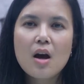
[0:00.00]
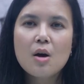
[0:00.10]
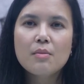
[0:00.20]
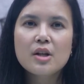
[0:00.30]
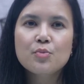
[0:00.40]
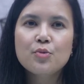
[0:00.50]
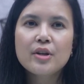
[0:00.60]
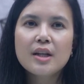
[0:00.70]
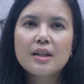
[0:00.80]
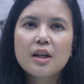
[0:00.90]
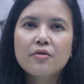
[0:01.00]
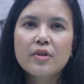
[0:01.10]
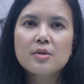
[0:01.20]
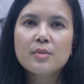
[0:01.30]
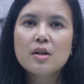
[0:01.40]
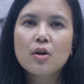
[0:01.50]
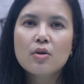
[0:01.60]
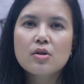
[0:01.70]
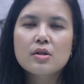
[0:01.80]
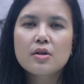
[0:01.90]
By spreading the investment
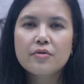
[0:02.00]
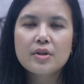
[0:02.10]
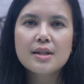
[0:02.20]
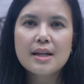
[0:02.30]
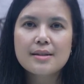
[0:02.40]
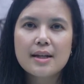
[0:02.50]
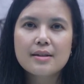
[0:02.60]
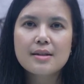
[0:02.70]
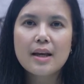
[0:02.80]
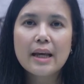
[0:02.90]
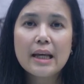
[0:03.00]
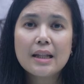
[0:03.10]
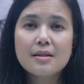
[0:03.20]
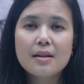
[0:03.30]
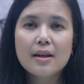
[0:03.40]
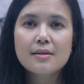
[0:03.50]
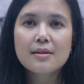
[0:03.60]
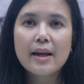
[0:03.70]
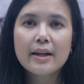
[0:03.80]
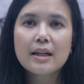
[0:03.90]
across different assets, it is less
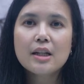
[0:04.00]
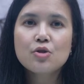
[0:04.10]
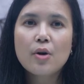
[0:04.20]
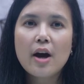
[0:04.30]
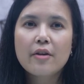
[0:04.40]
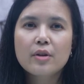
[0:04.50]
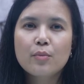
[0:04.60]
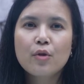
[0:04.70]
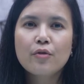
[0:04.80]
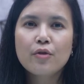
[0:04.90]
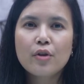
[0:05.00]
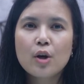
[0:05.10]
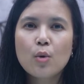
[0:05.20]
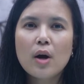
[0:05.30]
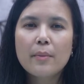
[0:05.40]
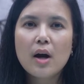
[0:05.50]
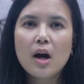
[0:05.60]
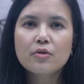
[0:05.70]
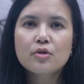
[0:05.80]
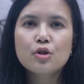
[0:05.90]
likely to have the portfolio wiped
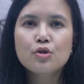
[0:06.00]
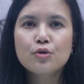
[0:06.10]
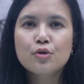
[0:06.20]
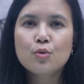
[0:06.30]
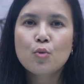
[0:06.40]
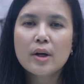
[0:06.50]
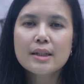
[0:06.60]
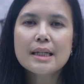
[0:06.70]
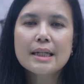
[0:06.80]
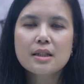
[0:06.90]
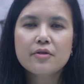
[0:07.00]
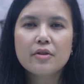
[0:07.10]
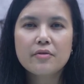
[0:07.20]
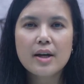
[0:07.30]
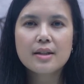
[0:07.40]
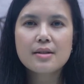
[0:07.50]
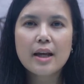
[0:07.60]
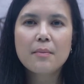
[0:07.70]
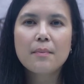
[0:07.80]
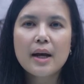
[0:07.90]
out due to one negative event
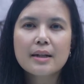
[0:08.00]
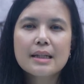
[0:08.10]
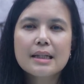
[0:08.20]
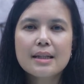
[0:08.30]
impacting